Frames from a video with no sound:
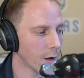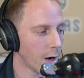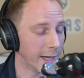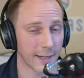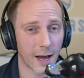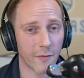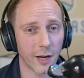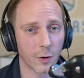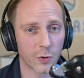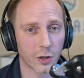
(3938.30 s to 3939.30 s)
I didn't have
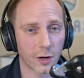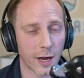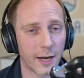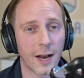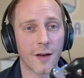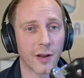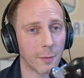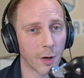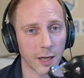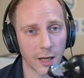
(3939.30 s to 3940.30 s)
any option. I didn't have any
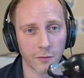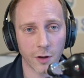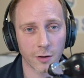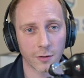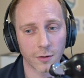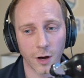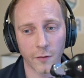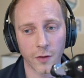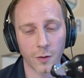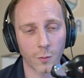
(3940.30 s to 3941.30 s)
money either,
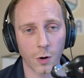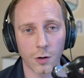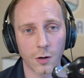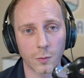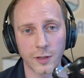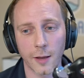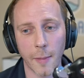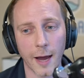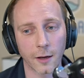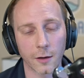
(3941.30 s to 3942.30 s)
other than what was in the
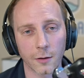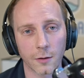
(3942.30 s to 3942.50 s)
bank.